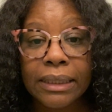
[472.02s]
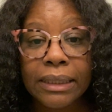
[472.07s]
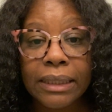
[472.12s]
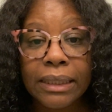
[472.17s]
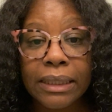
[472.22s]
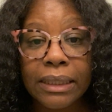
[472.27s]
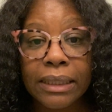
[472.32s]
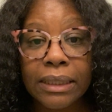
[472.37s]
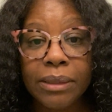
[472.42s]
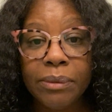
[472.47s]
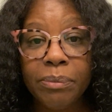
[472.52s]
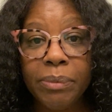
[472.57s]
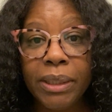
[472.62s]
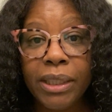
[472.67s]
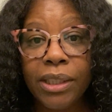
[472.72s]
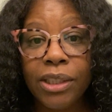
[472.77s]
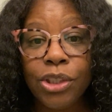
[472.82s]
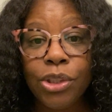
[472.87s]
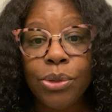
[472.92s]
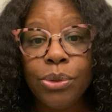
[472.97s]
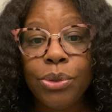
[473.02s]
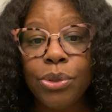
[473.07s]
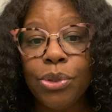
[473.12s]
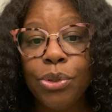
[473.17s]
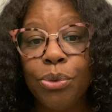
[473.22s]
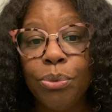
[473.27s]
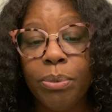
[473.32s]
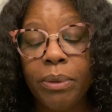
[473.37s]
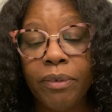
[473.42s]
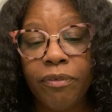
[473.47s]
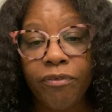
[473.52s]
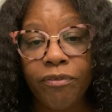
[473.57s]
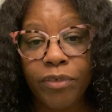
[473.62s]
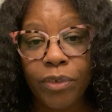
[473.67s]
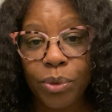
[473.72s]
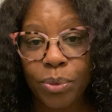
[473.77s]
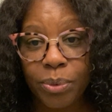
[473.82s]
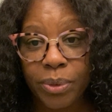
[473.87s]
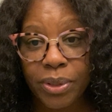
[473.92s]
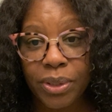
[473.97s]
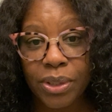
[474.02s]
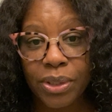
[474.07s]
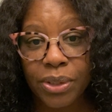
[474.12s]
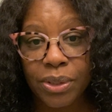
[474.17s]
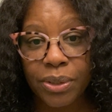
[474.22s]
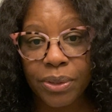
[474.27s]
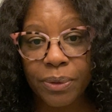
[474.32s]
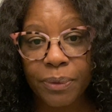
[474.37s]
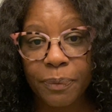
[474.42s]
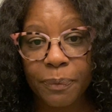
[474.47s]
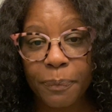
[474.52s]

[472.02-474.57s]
It could be a YouTube influencer